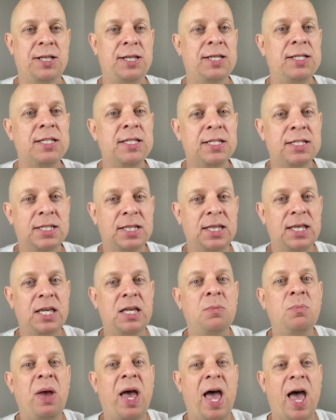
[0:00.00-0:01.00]
This is
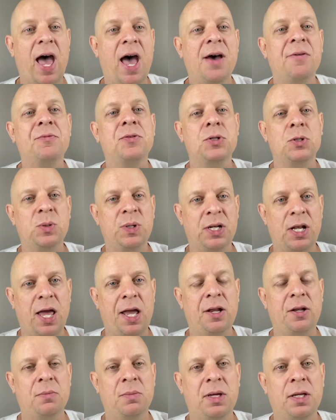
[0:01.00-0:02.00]
the path to
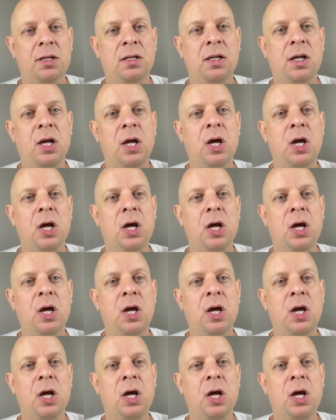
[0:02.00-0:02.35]
enlightenment.